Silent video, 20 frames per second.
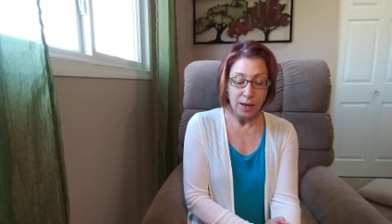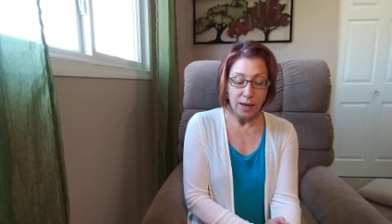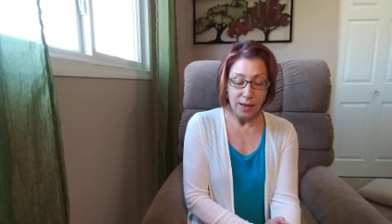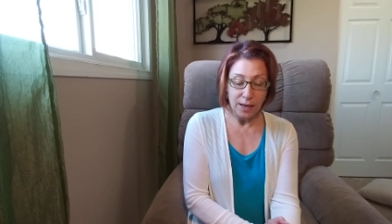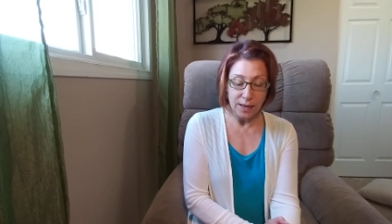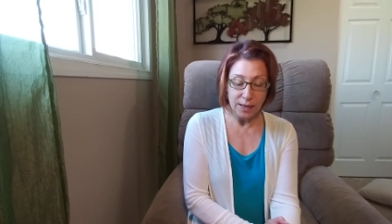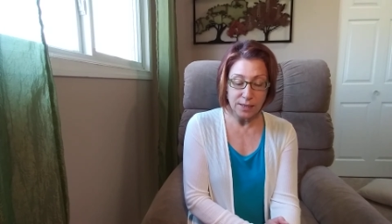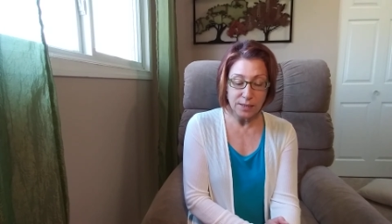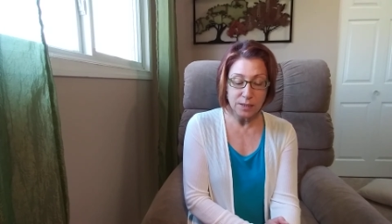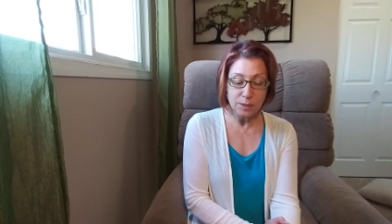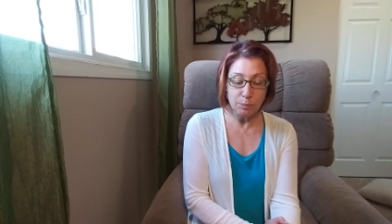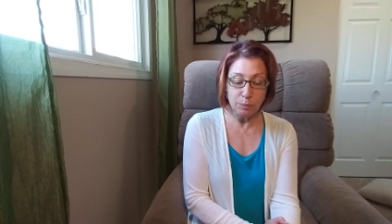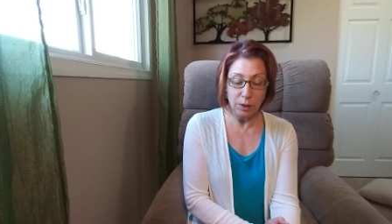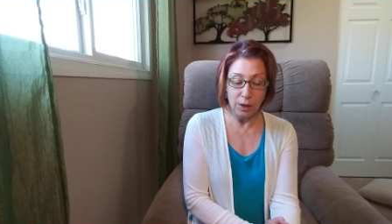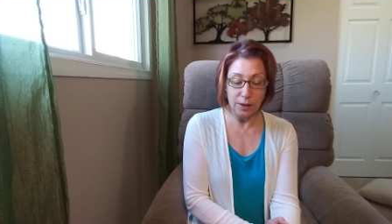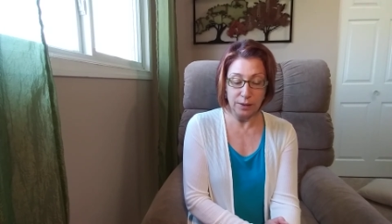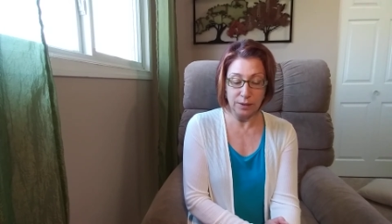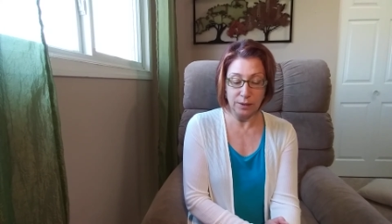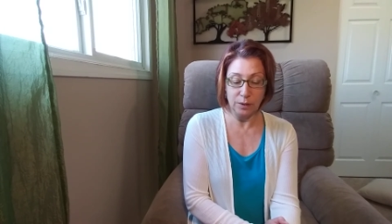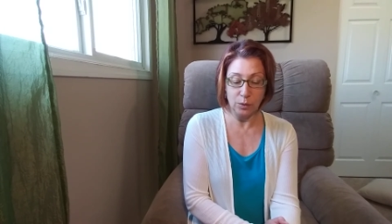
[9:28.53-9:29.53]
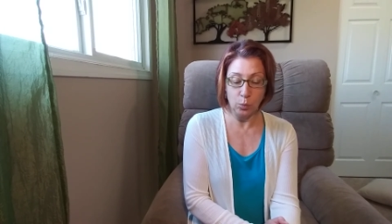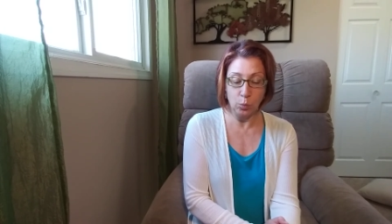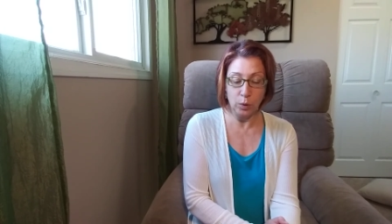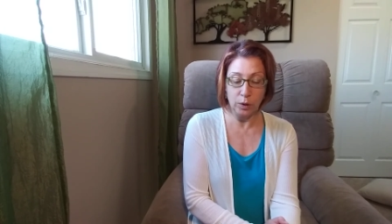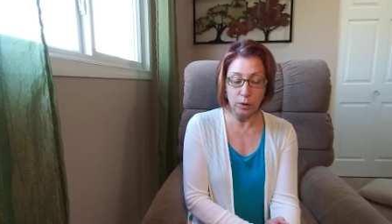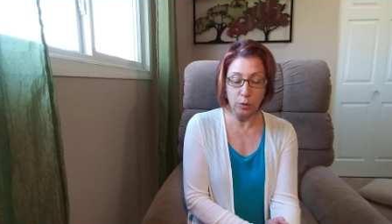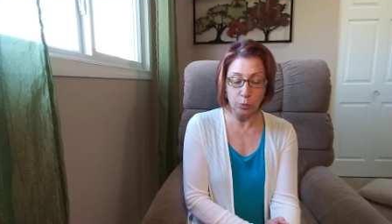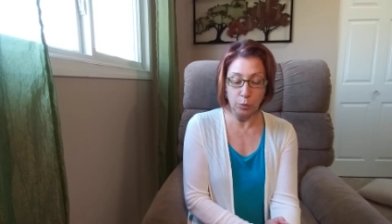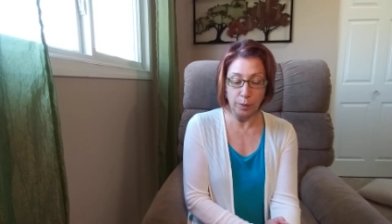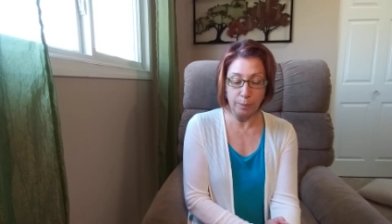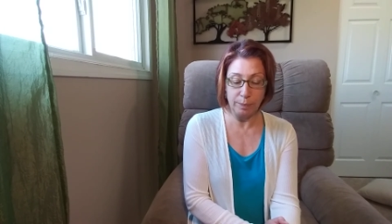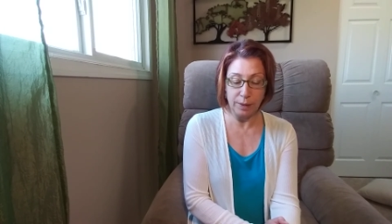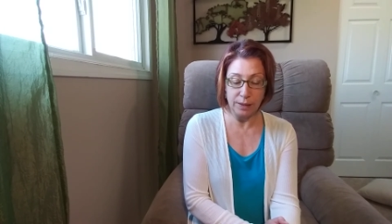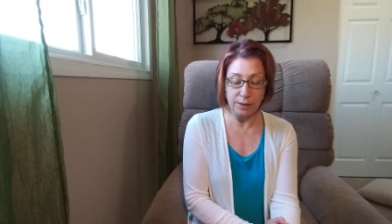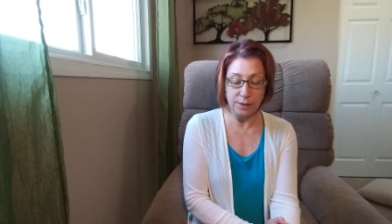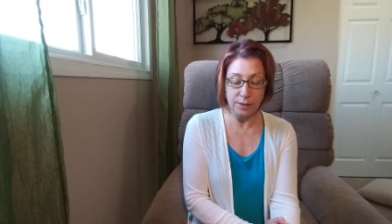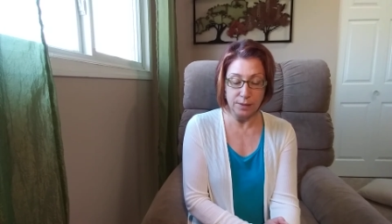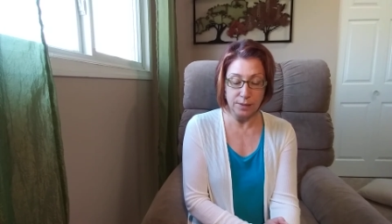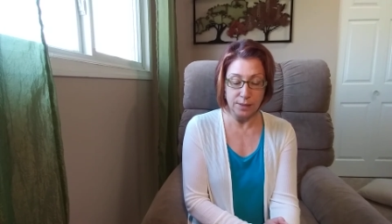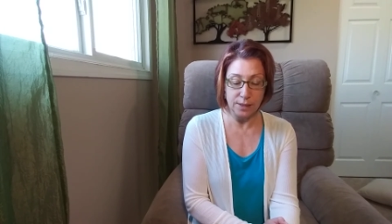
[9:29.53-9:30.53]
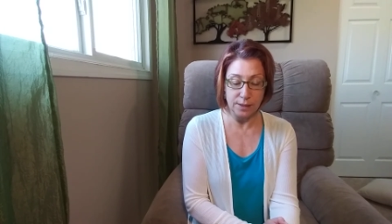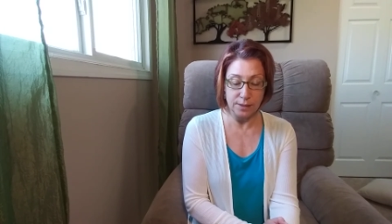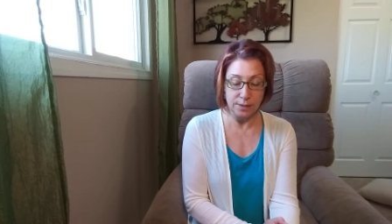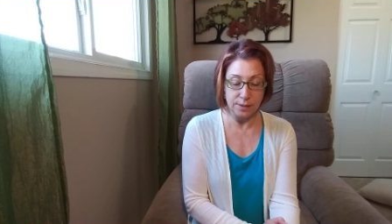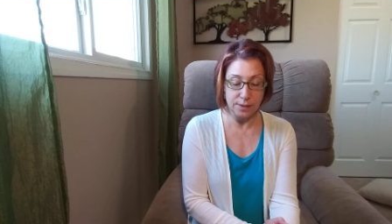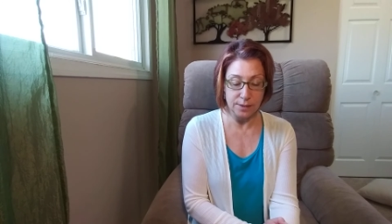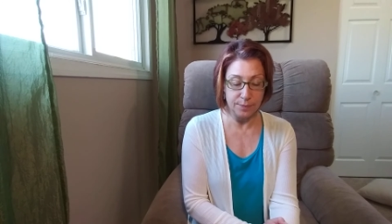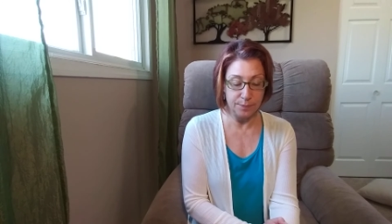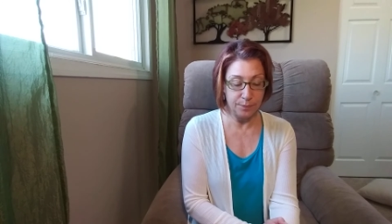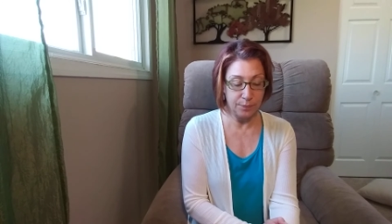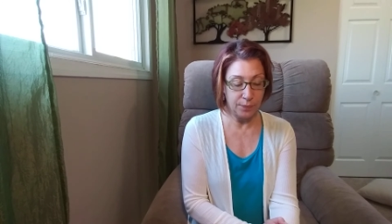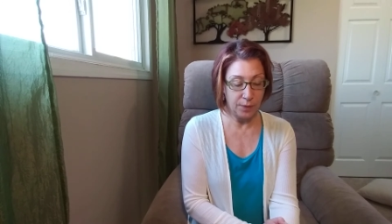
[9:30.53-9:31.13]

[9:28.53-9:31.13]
his blood will remit the sins.